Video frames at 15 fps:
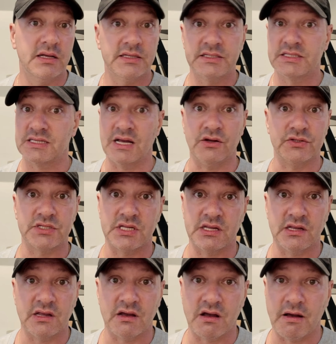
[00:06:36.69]
Sells
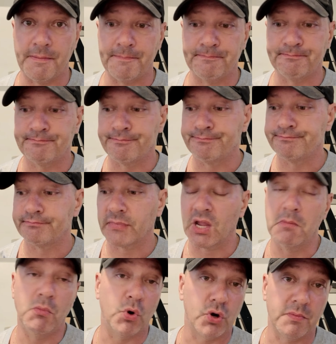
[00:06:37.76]
the
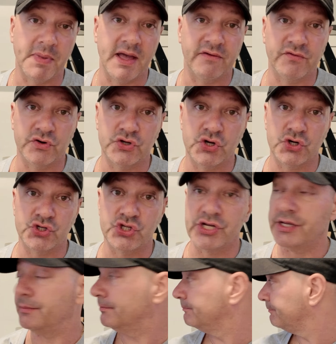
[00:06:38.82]
motorbike for dirt
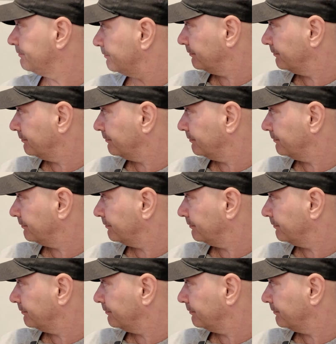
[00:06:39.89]
cheap.